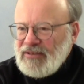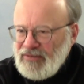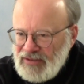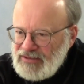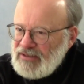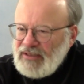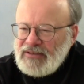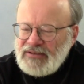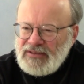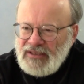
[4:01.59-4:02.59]
The court said,
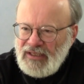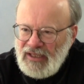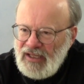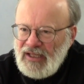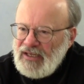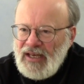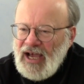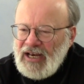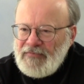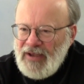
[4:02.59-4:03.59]
this is
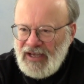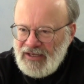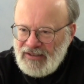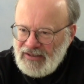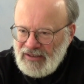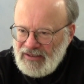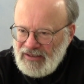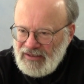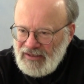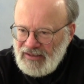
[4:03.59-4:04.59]
not a matter
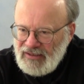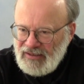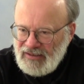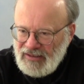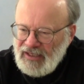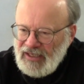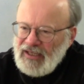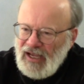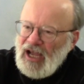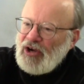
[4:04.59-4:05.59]

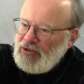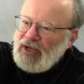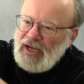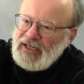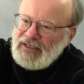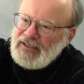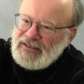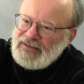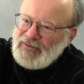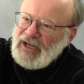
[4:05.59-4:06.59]
like how you cut,
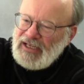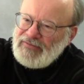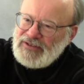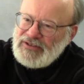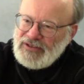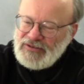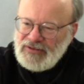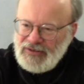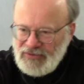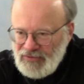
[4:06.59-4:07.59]
what kind of
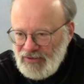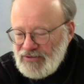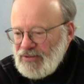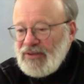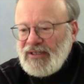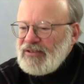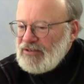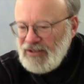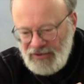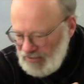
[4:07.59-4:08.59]
incision you do. Those are things
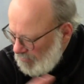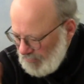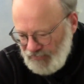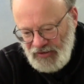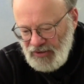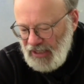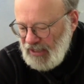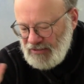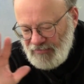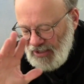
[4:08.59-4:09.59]
that you
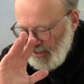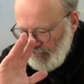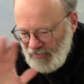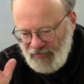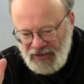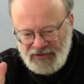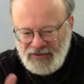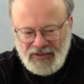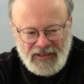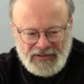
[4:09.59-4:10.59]
guys, medical profession,
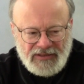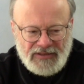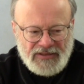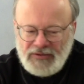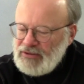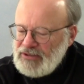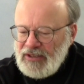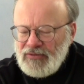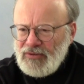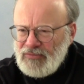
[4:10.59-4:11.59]
you guys get to, you
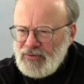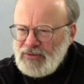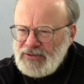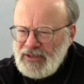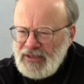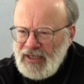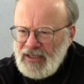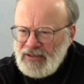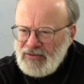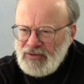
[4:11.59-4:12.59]
set your own rules on
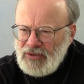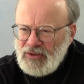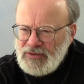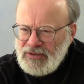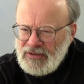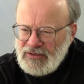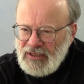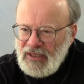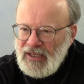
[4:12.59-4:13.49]
that, your own usages.